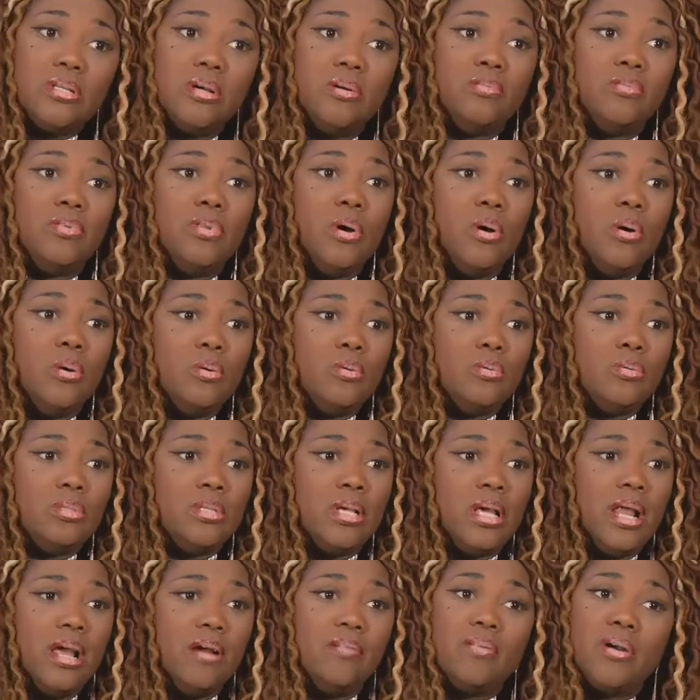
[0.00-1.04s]
of those
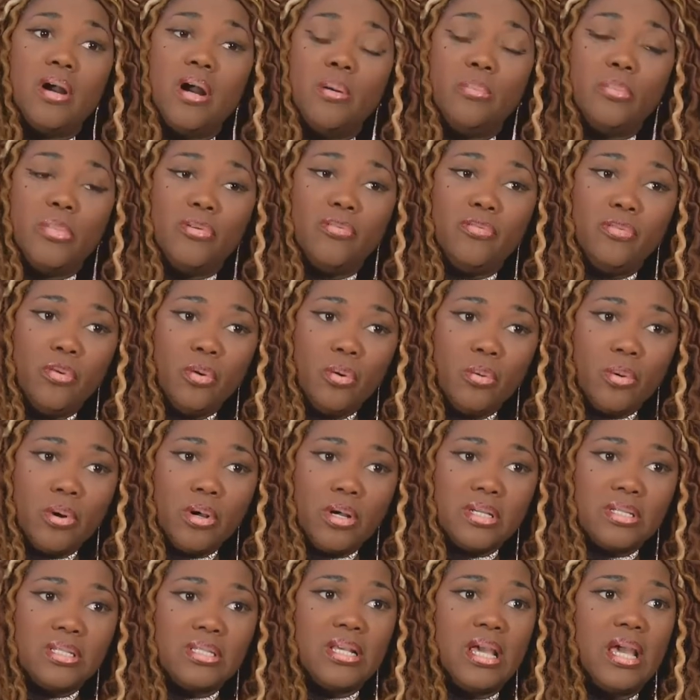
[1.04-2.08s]
that have come before
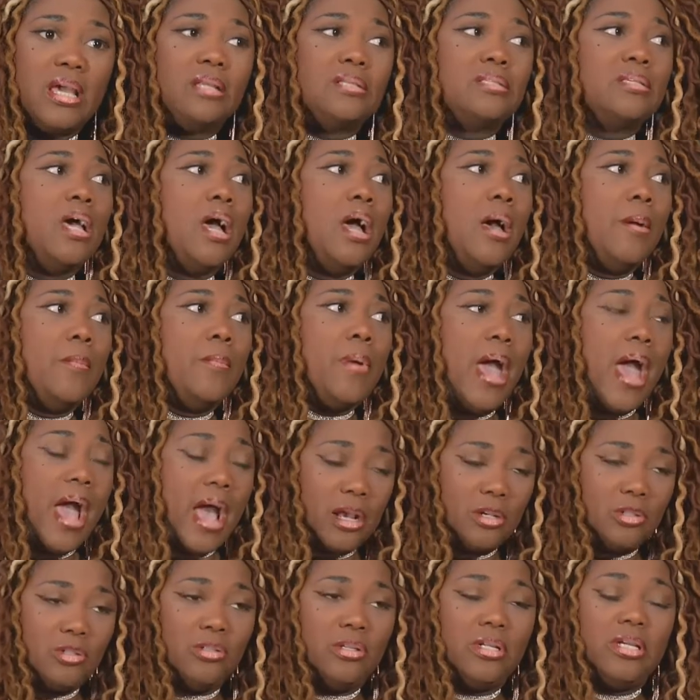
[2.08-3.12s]
us that
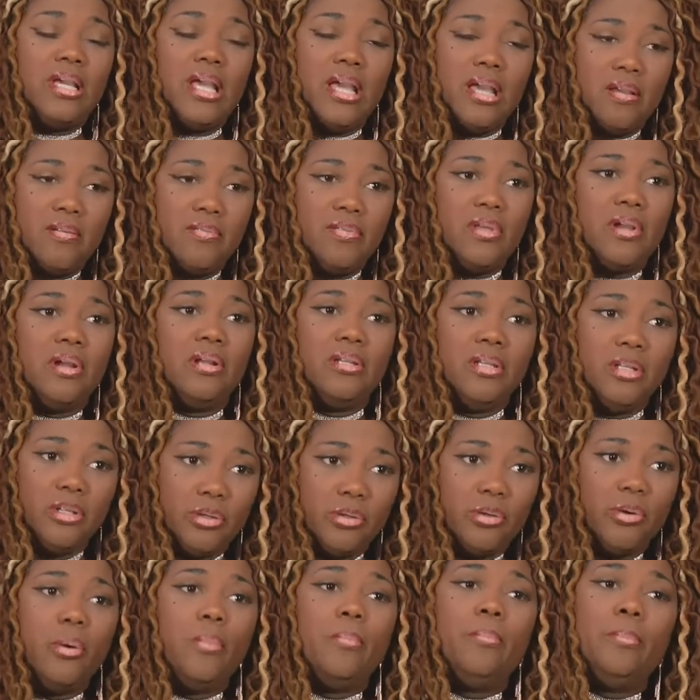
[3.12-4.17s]
actually gave their
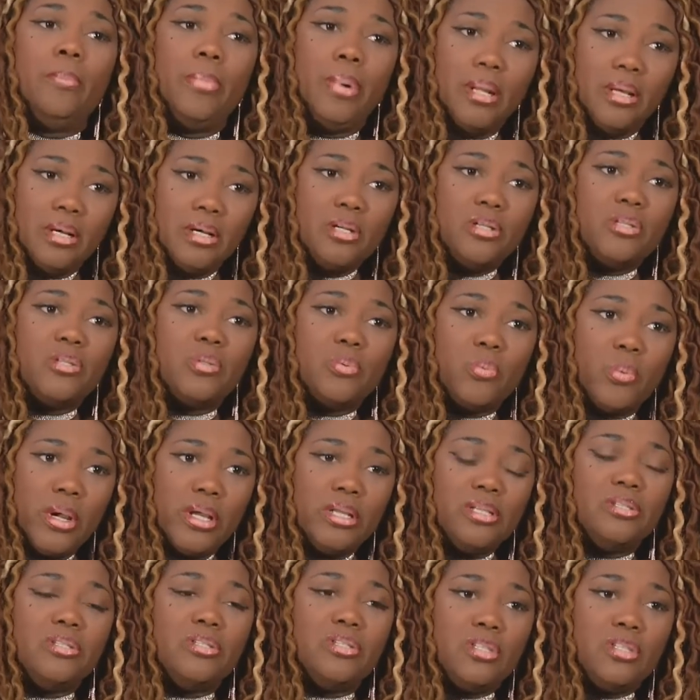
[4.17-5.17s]
litter blood, sweat, and